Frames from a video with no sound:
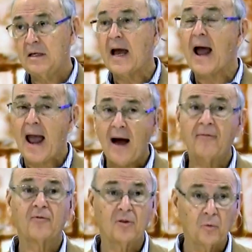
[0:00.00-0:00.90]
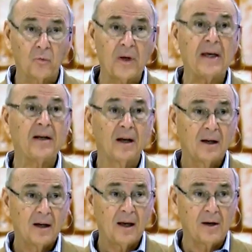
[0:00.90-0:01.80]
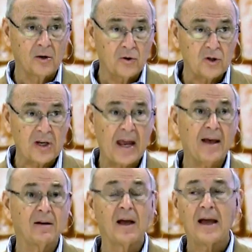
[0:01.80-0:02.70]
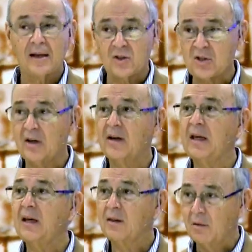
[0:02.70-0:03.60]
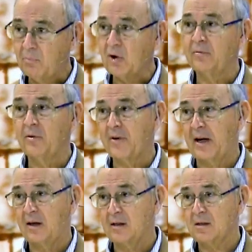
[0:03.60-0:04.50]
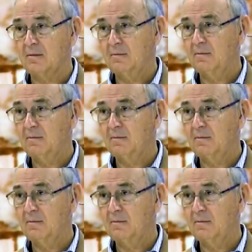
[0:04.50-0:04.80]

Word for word: you have to read and understand and study the book of Leviticus.